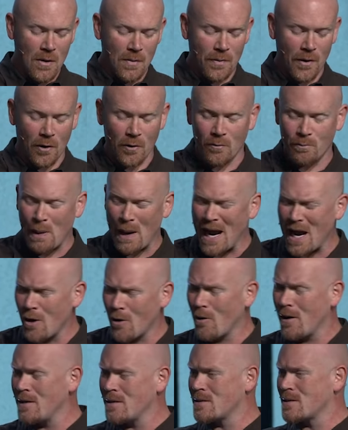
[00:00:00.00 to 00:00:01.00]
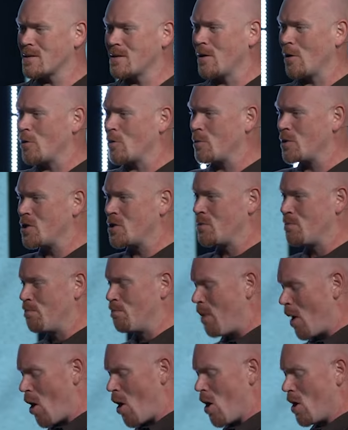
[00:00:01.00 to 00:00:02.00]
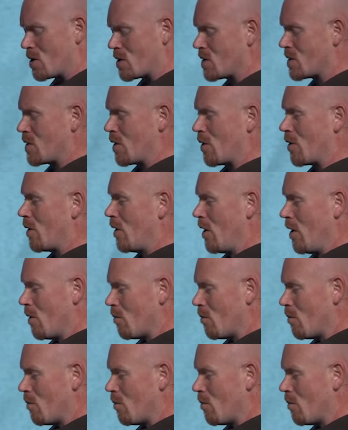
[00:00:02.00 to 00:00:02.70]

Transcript: their parents, their boss, their